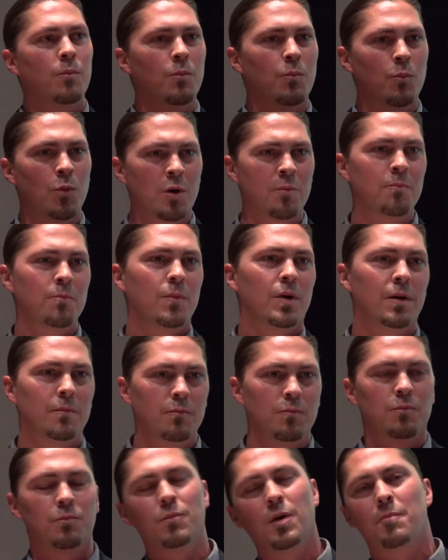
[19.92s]
more
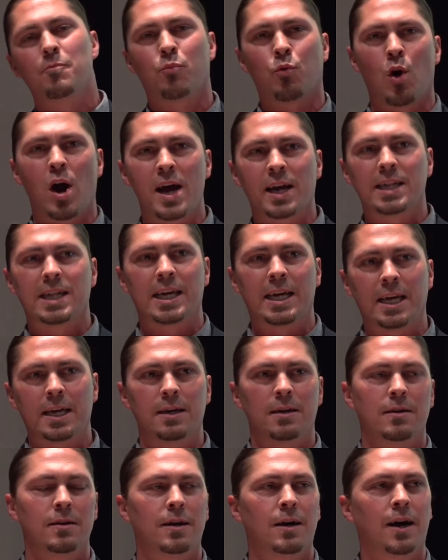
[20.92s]
broadly,
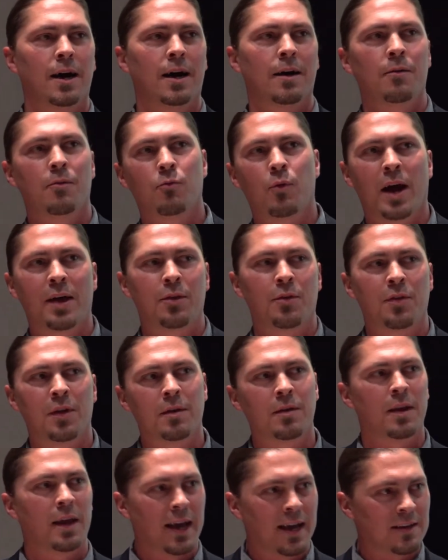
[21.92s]
rather
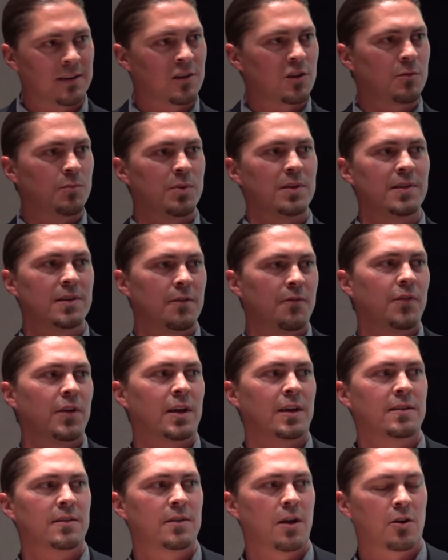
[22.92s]
than as
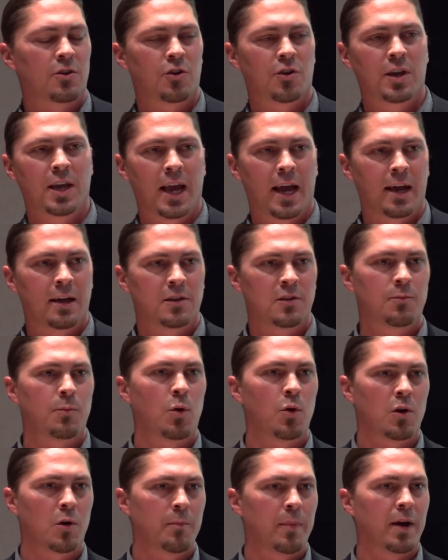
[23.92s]
specific as Dr. Ye
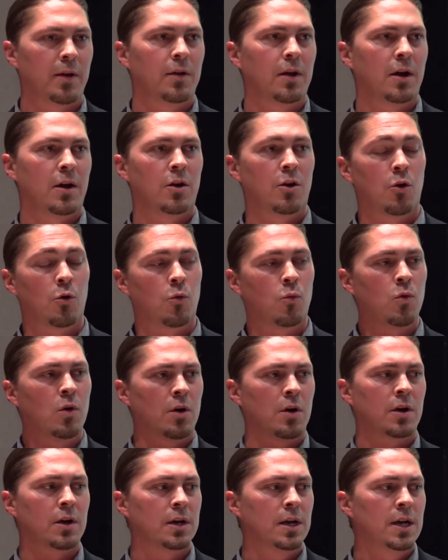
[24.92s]
spoke about her
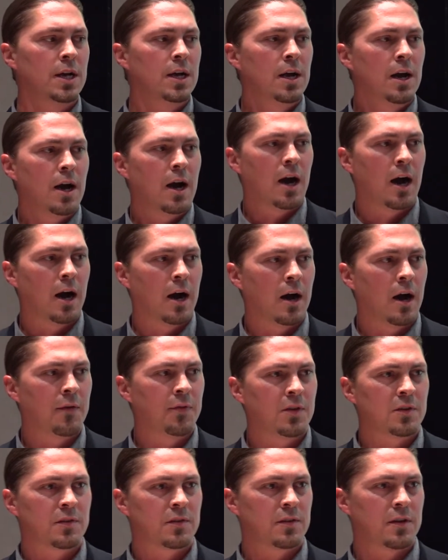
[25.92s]
work, on
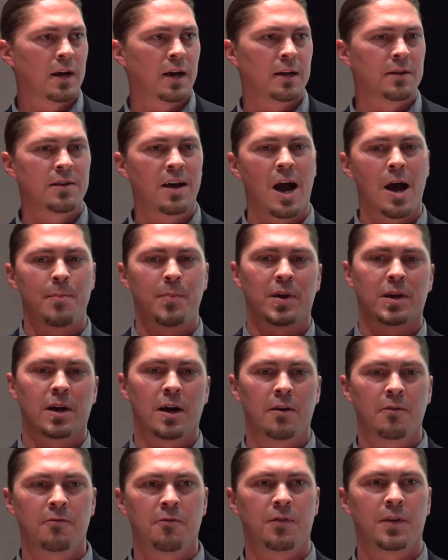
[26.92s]
this topic
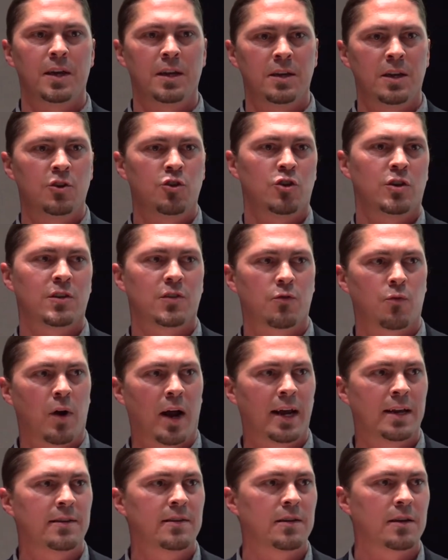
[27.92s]
of indigenous
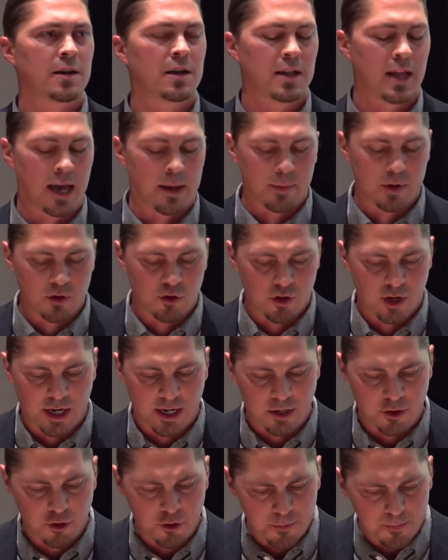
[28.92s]
rights and climate
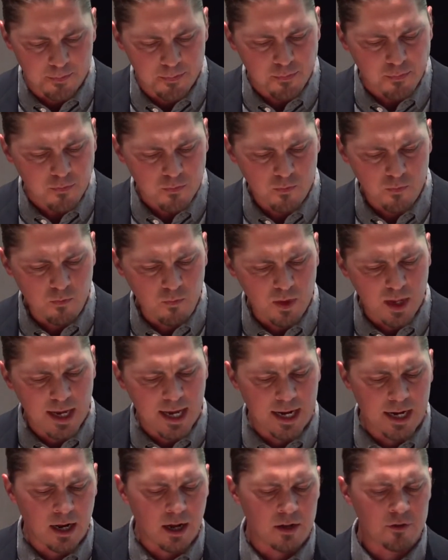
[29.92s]
change.
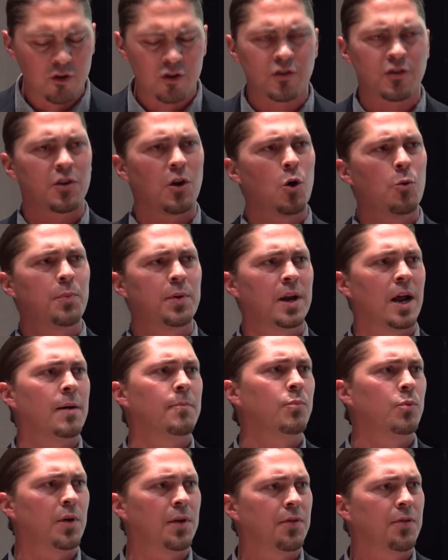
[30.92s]
And I'll just open
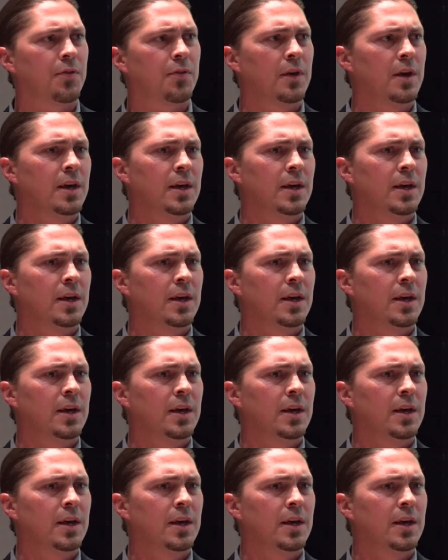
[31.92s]
up with